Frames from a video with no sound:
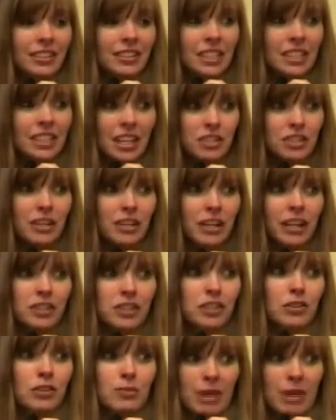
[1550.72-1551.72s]
Change your
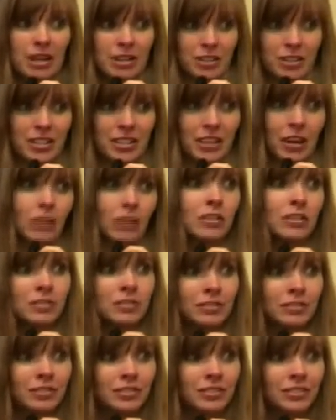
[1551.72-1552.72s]
attitude about
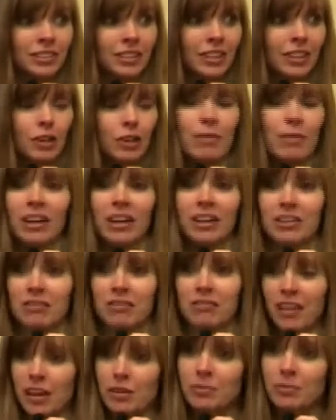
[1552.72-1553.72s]
yourself, about your
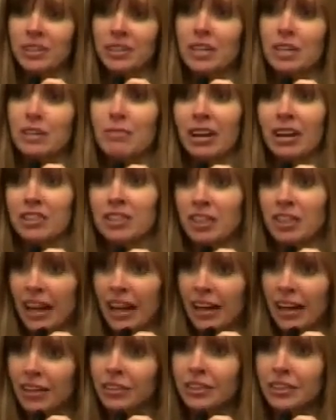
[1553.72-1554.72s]
family, about your
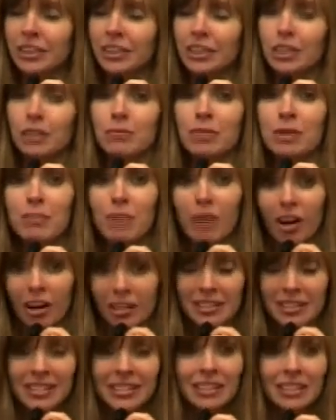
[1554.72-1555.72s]
outlook. Be
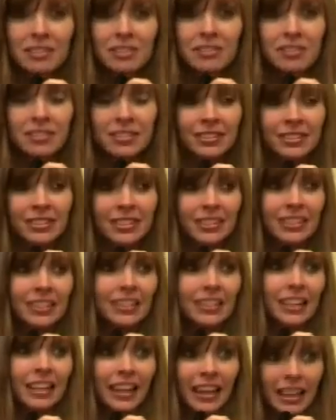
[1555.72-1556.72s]
positive,
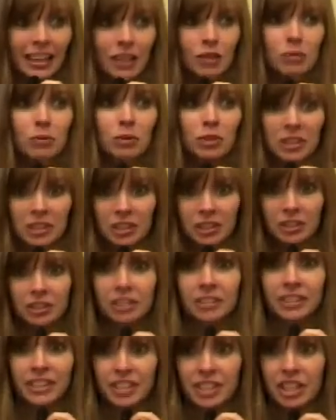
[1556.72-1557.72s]
and it will literally